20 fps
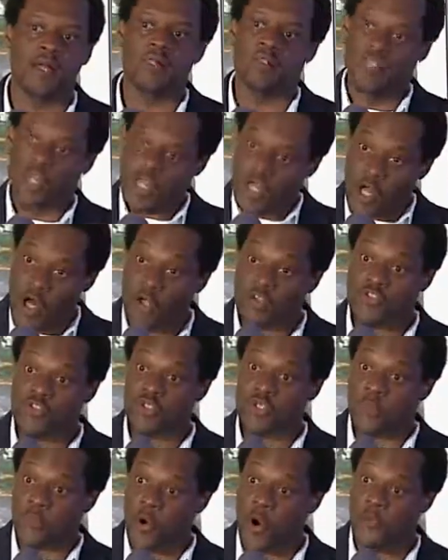the cultural
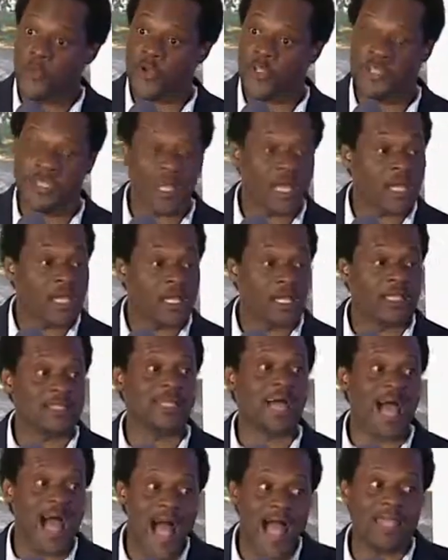appropriate thing is
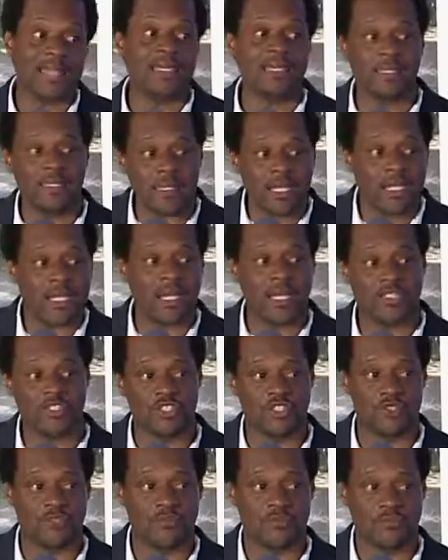I can look at
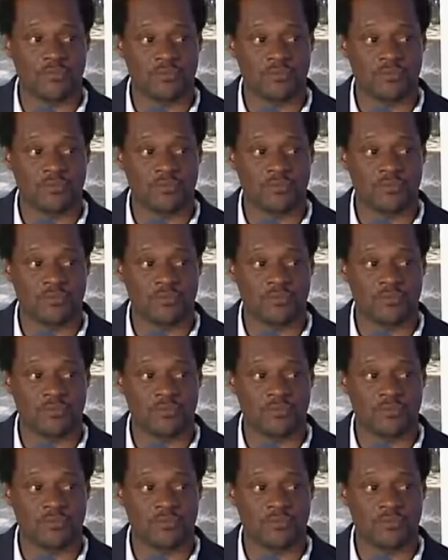you.